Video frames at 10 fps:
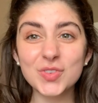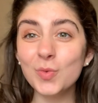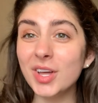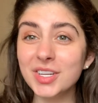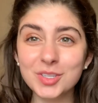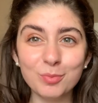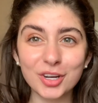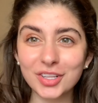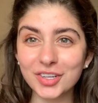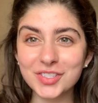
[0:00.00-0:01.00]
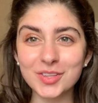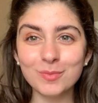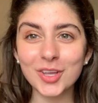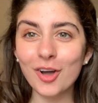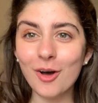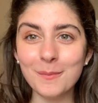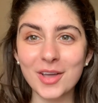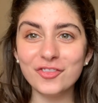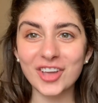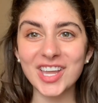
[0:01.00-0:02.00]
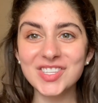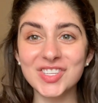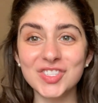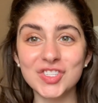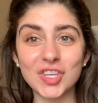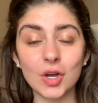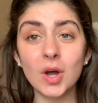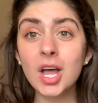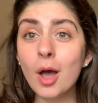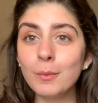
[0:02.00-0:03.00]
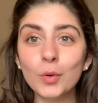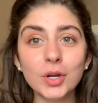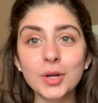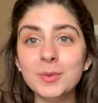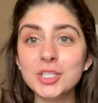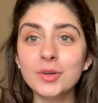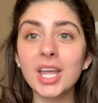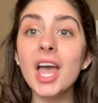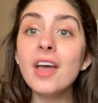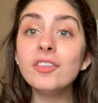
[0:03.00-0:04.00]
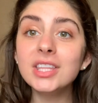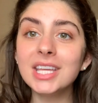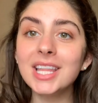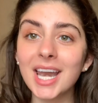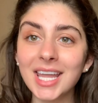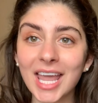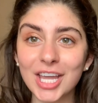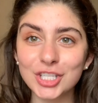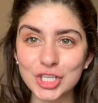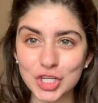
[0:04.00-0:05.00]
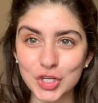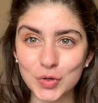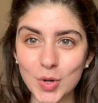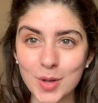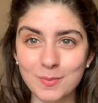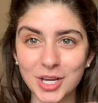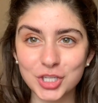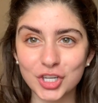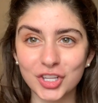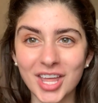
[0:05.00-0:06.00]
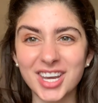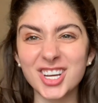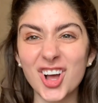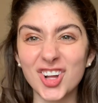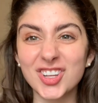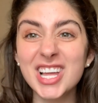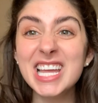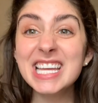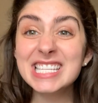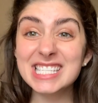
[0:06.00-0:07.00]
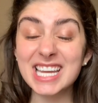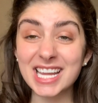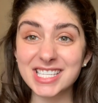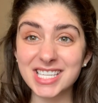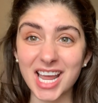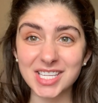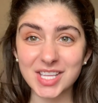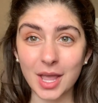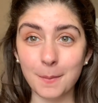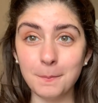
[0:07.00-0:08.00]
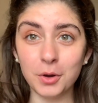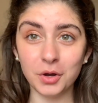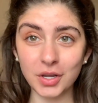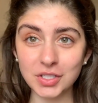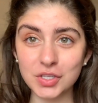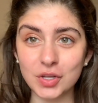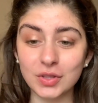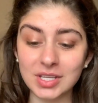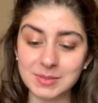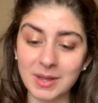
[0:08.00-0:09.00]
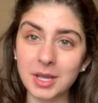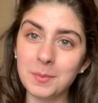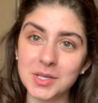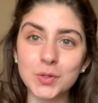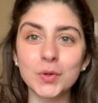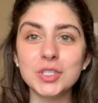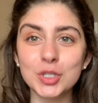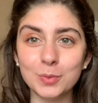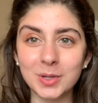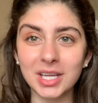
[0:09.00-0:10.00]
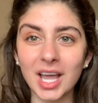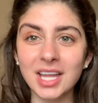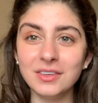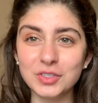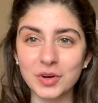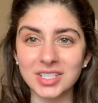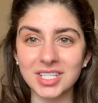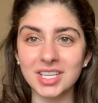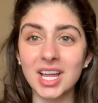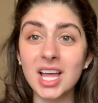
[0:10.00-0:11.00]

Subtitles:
wanted to put a little something on my face, and so I'm going to be doing everything that I can to make sure that it all stays nice and put. So this makeup is going to be kind of directed